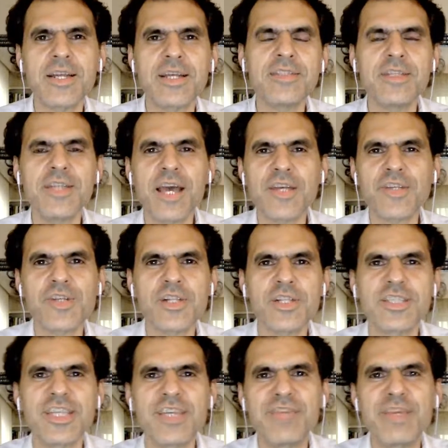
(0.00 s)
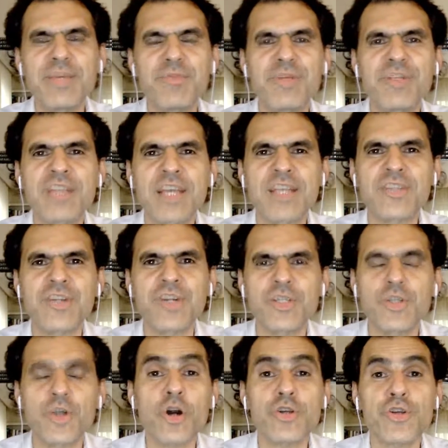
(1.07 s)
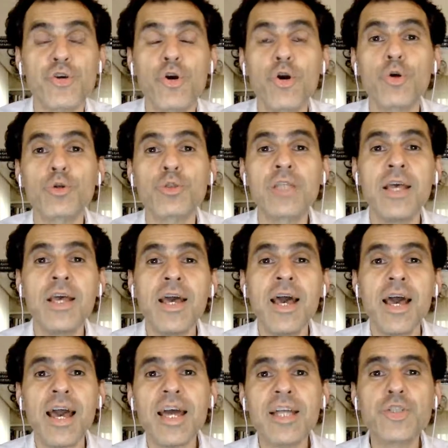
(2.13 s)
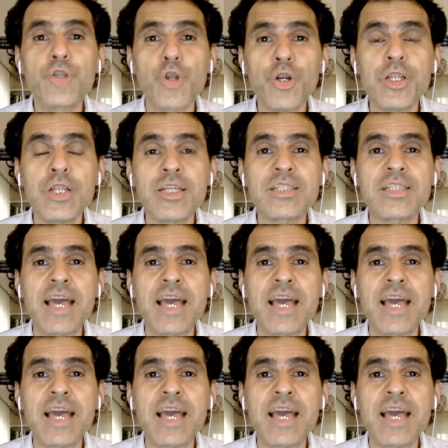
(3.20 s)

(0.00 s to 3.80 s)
international TV presenter, talk show host and journalist.